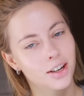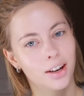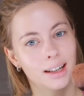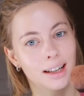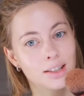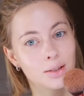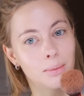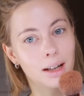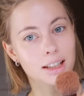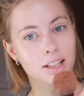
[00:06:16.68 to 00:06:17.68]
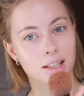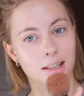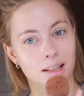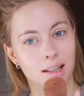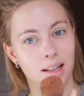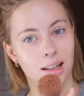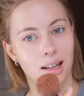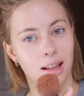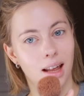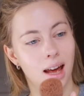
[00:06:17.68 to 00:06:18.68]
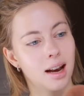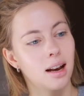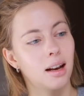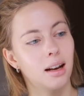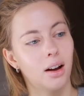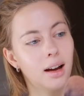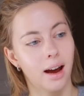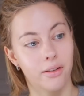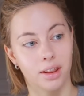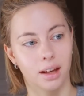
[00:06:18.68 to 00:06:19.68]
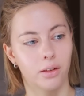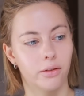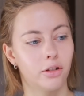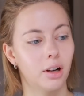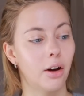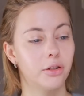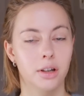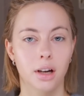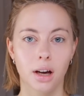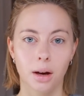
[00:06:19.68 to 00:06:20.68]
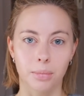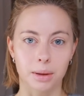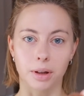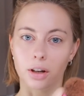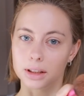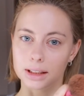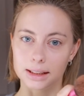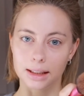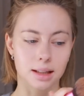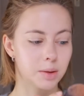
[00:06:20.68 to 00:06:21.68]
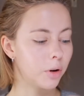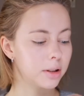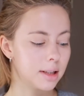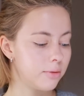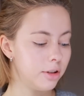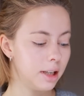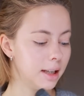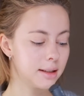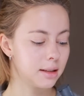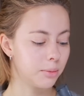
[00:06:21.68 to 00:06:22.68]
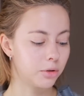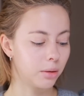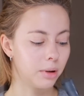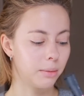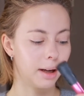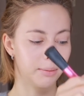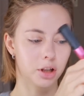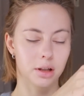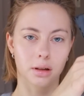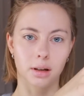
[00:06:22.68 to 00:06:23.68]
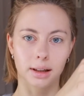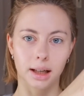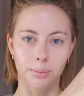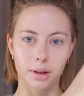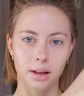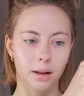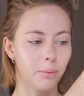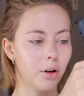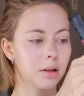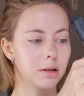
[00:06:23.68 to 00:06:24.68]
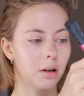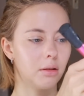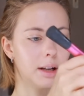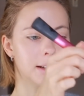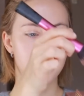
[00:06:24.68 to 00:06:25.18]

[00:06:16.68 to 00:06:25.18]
turning it too much, then everything will fall out. But because it's in this box, it really isn't a problem. I'm just gonna keep it in the box, go like